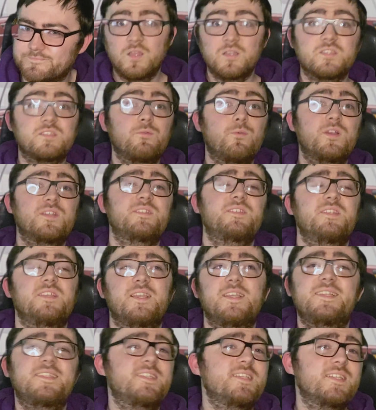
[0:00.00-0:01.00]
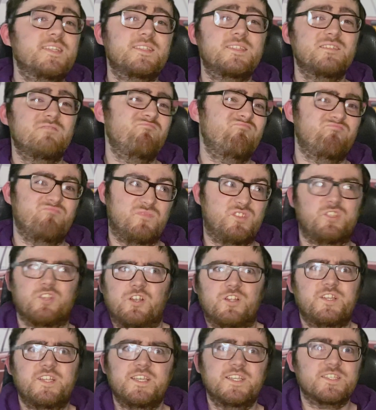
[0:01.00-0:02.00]
So what's the easiest and
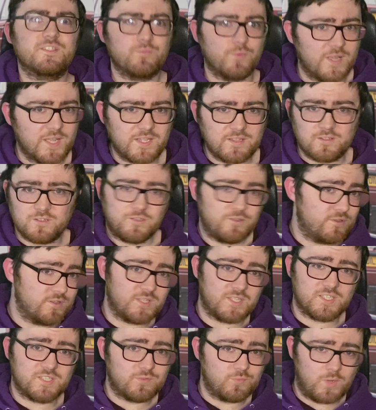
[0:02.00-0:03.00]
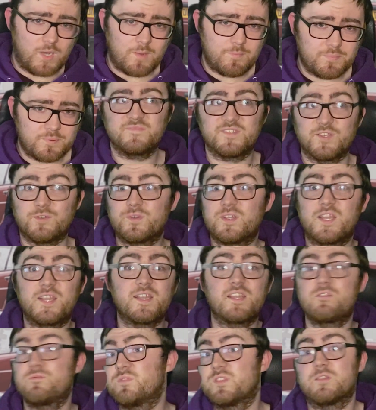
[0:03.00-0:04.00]
dirtiest way to do this swap? Do what I
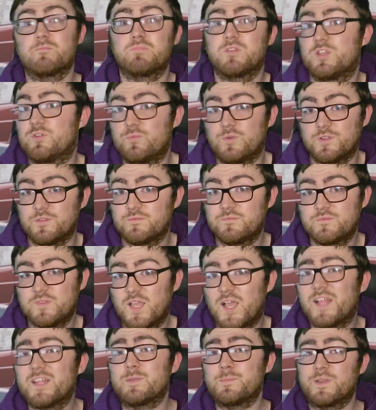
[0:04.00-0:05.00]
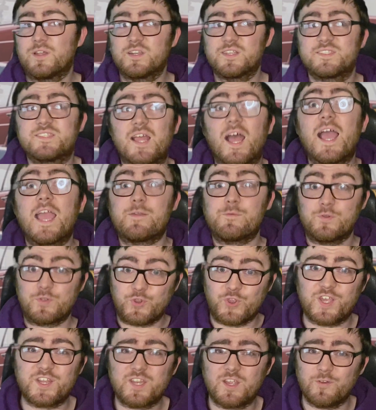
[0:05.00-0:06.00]
did with the blue one. And to be honest, I
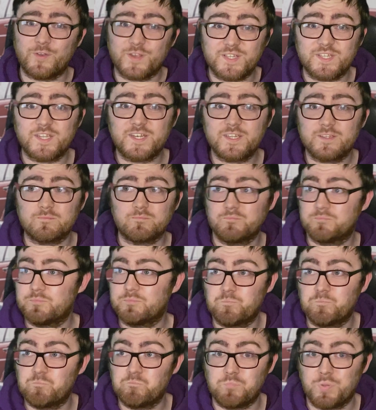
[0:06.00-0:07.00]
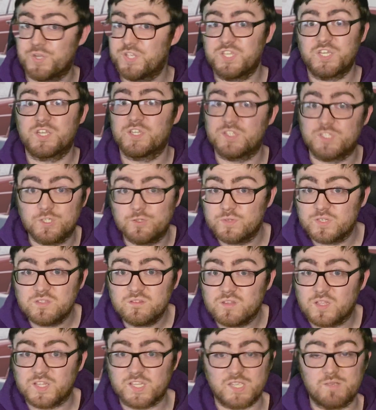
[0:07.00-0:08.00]
regret how I did it, but you can do it
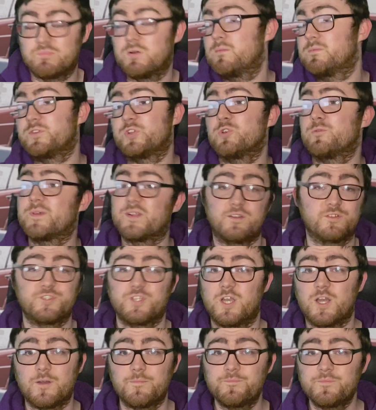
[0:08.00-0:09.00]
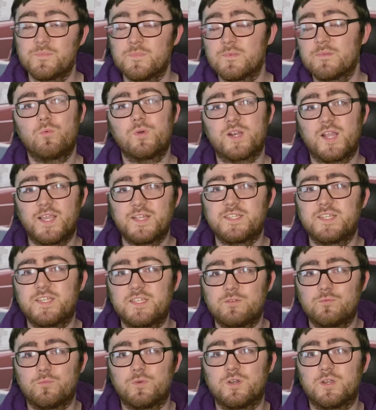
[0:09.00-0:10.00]
and you can probably do a better job. What I
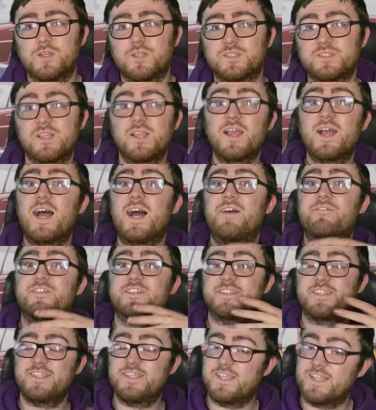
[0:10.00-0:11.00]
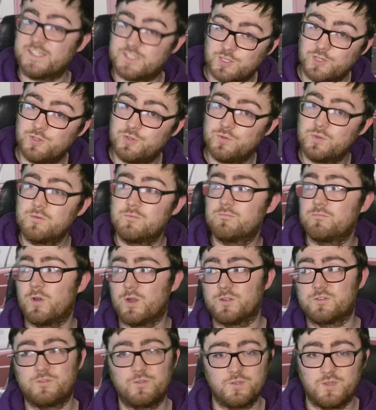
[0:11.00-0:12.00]
did was have a CE2
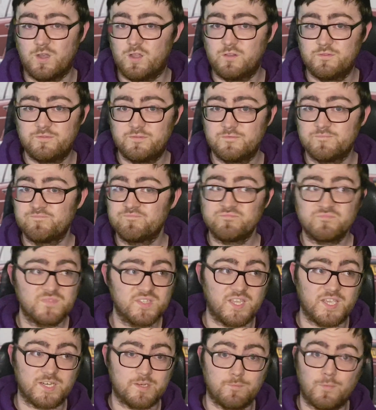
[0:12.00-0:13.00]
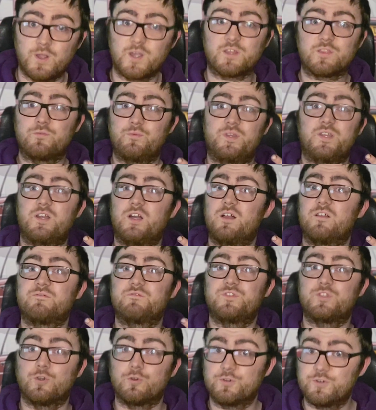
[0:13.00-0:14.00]
Mark II Golf, get a Mark III Golf
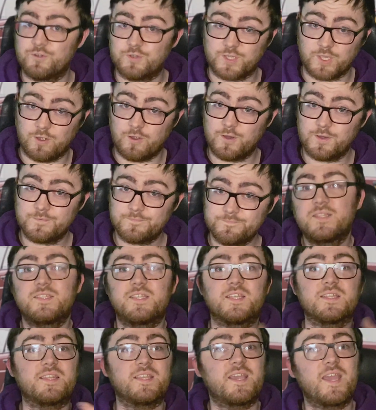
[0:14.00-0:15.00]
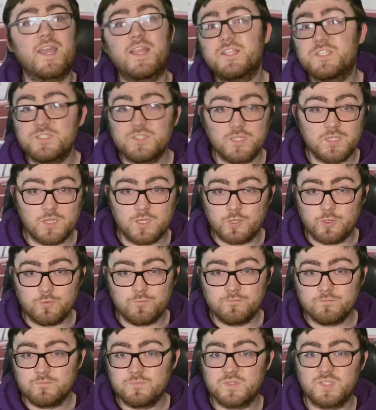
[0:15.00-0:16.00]
donor car, take the engine and
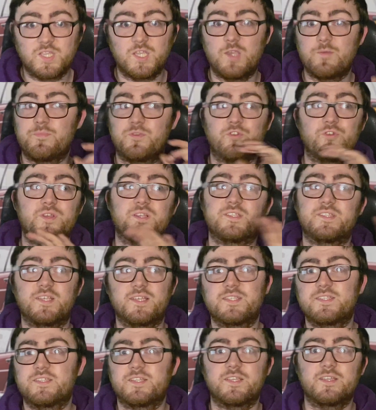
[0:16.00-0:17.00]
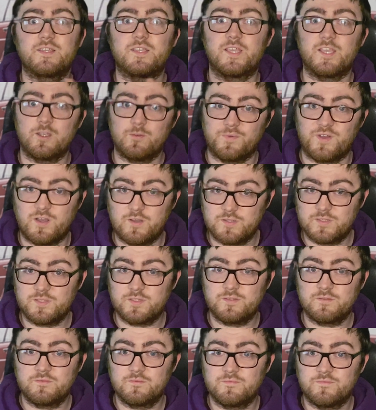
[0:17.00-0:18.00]
loom, keep your existing
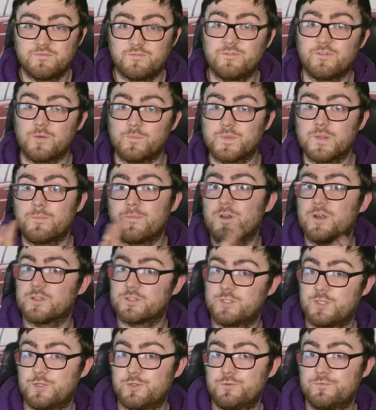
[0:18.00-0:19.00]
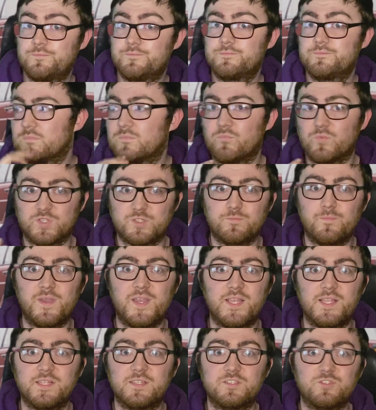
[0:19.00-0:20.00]
gearbox from the Mark II, which
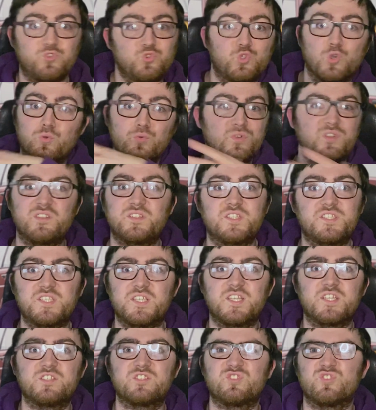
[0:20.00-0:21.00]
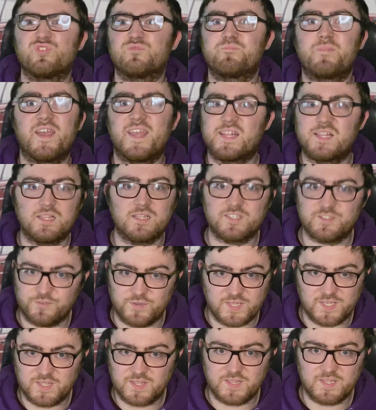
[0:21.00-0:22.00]
means you don't need to change your pedals or
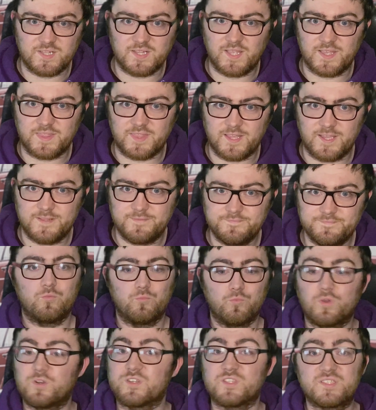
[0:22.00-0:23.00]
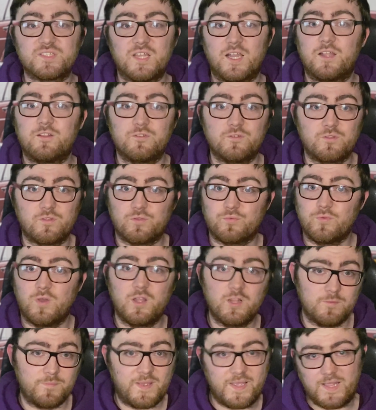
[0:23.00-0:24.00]
anything like that. Run a standard
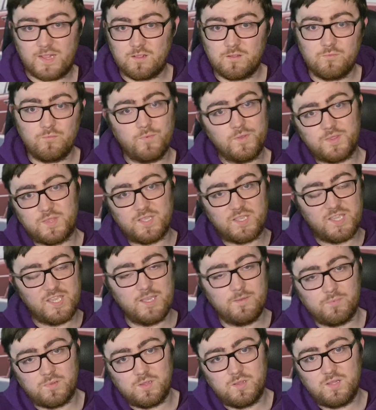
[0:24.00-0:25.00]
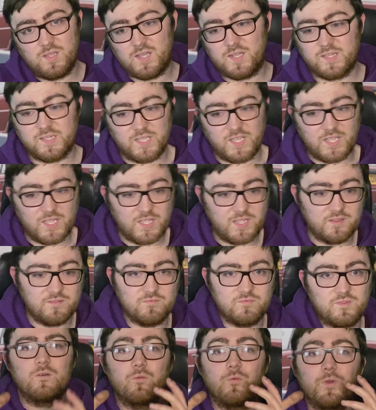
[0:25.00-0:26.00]
throttle pedal with the cable, and
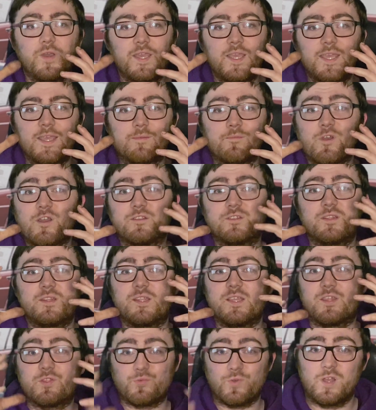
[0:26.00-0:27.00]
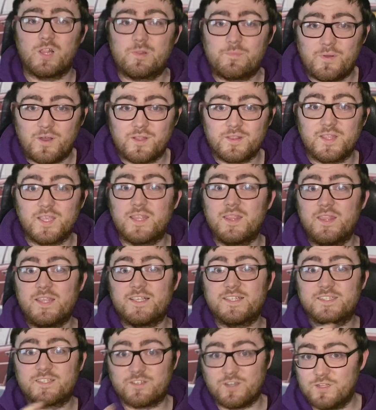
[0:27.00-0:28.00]
then we mounted the throttle pot in the
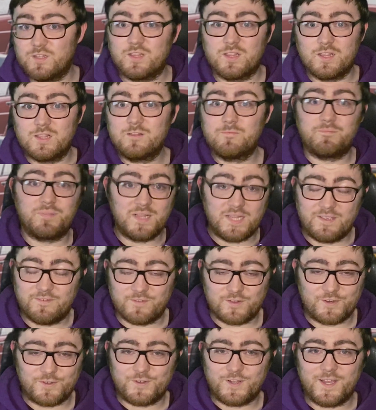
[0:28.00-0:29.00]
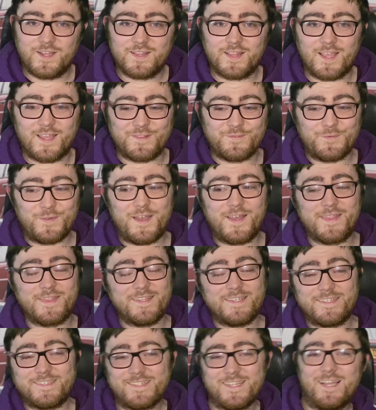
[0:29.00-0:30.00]
scuttle, believe it or not, and ran
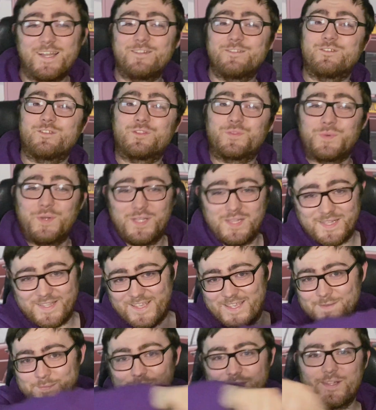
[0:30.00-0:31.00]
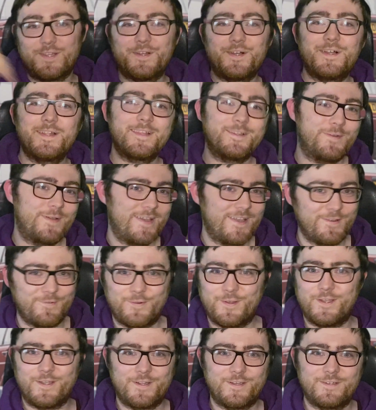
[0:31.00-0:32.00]
the standard throttle cable all the way
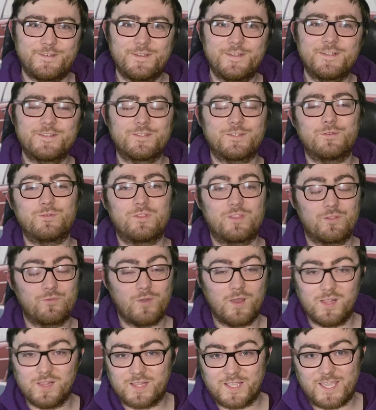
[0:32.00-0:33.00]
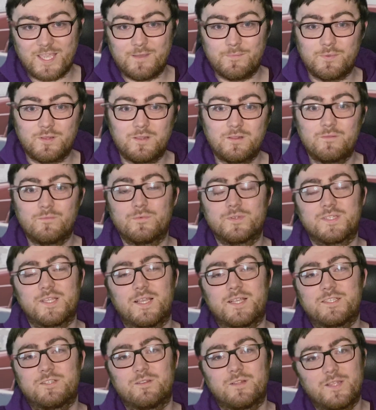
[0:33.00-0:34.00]
around, so the throttle cable was
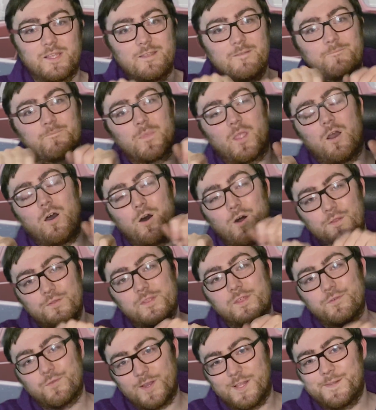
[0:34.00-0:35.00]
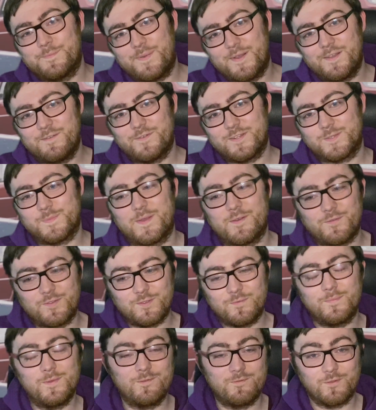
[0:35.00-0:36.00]
actually on the throttle pot, which meant when
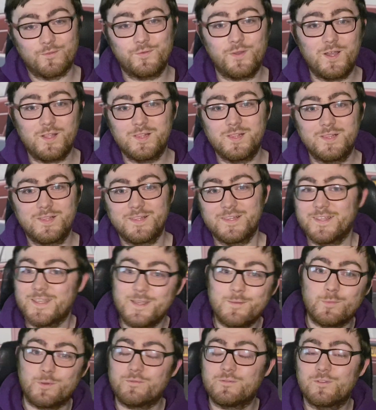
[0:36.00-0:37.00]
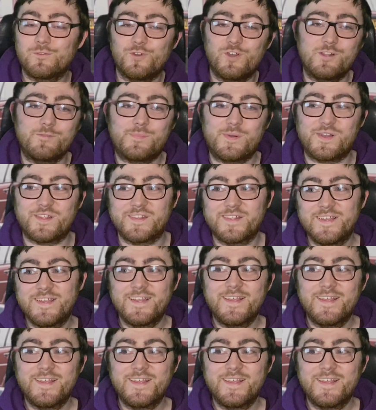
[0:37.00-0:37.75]
you moved the throttle, it moved the throttle pot.